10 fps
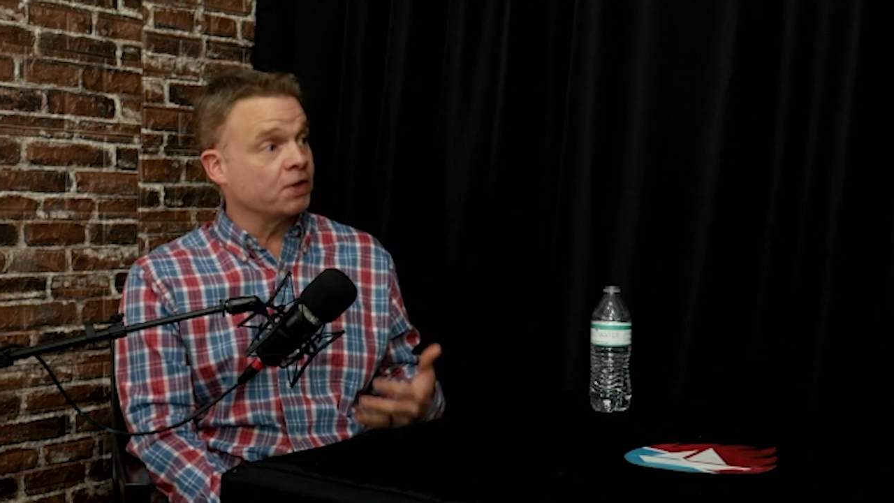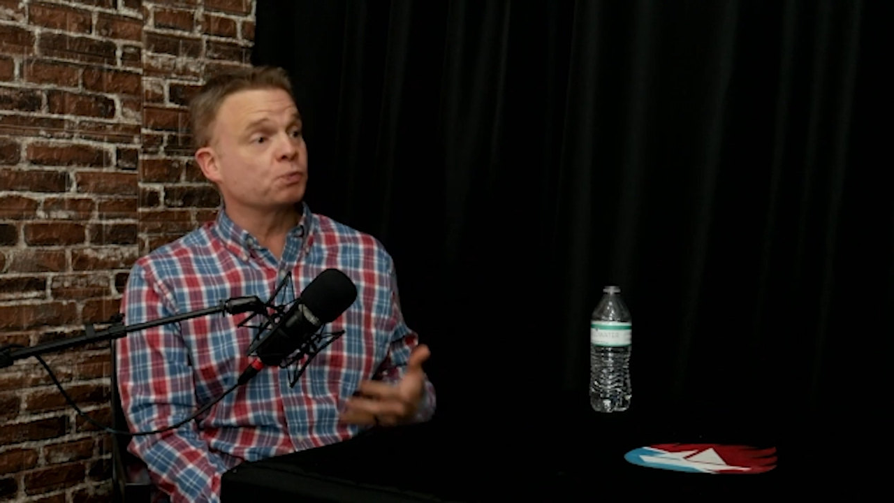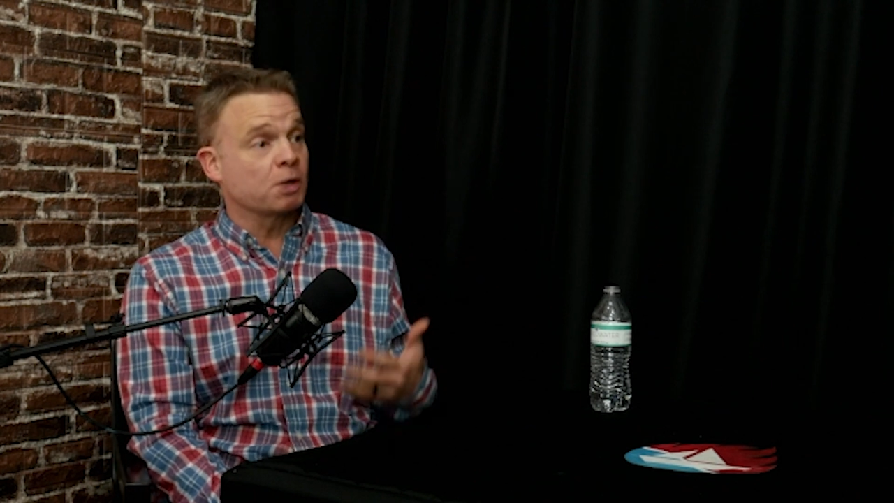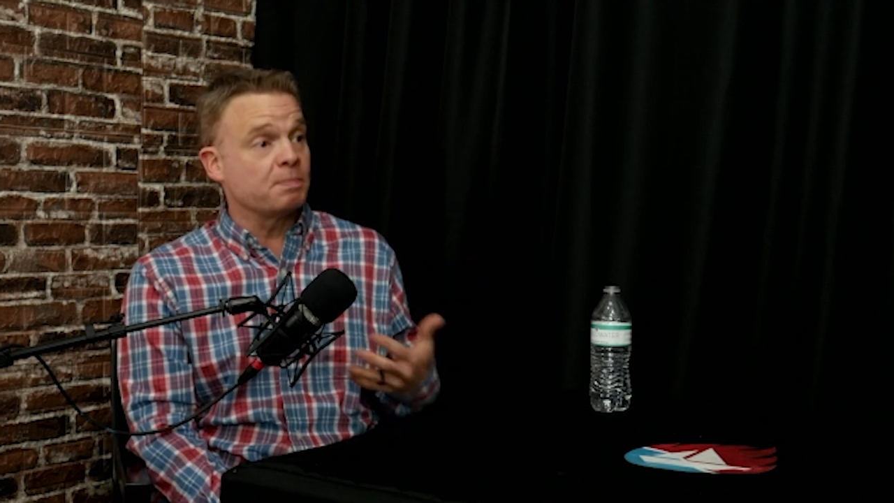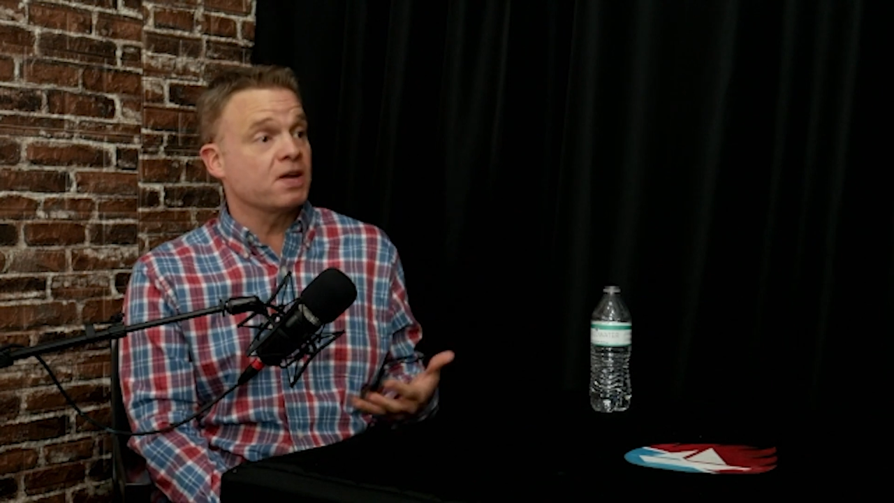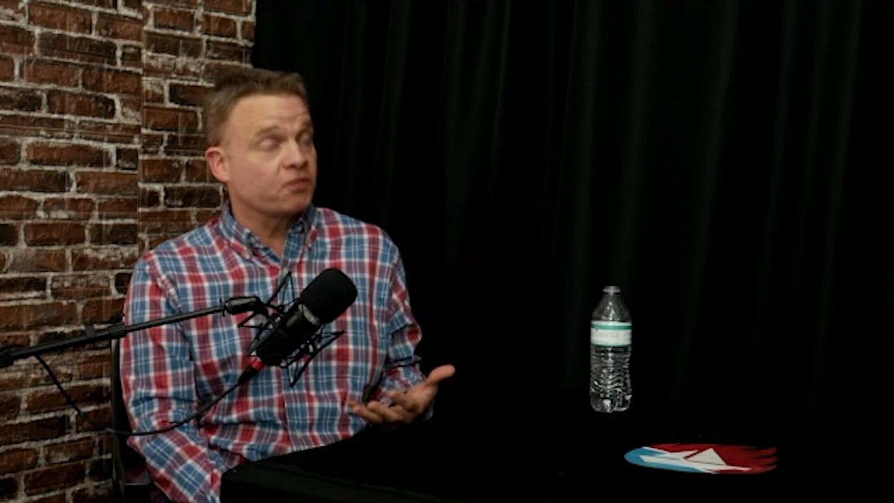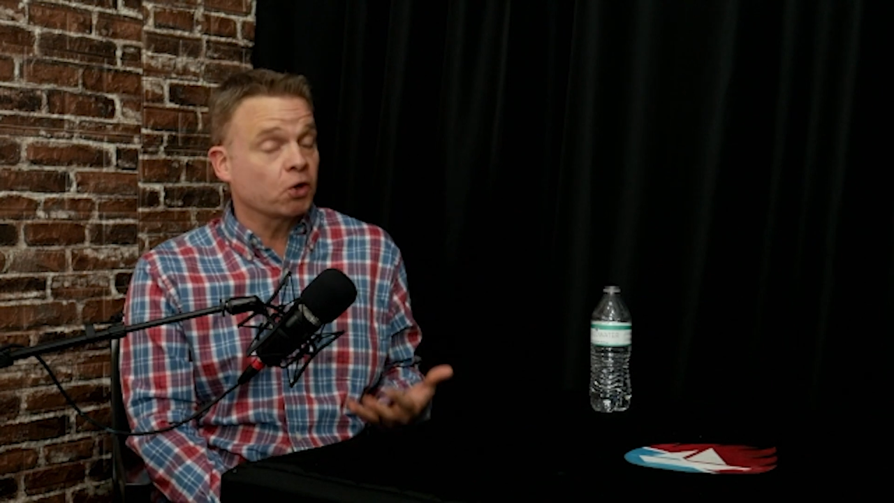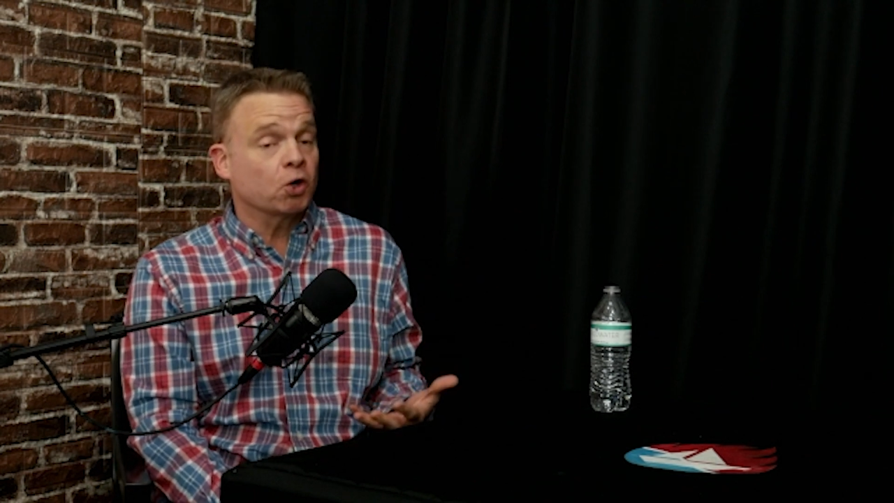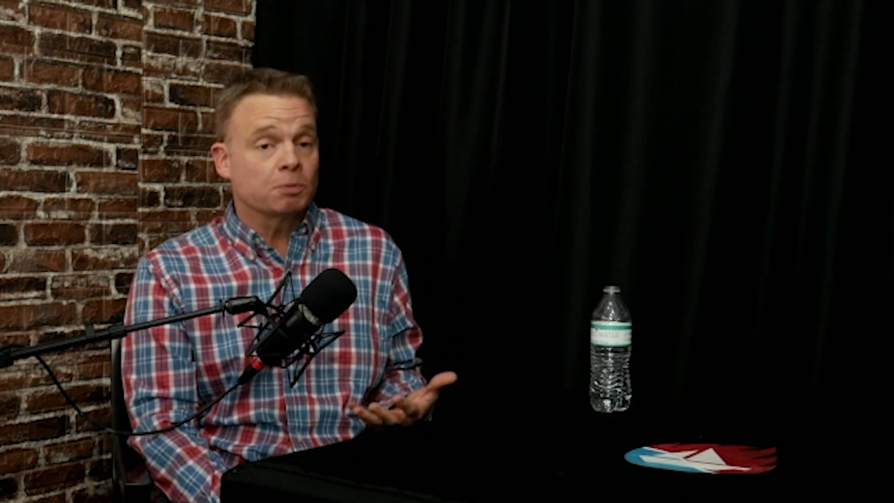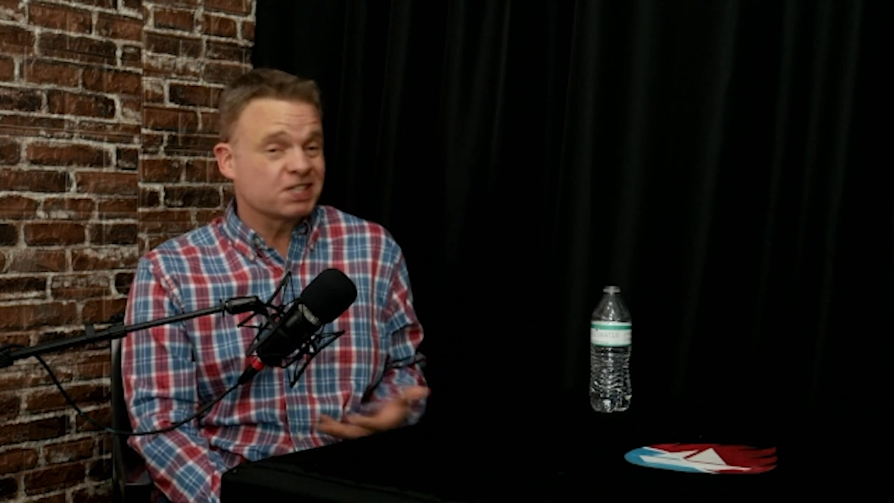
They just want to be affirmed, because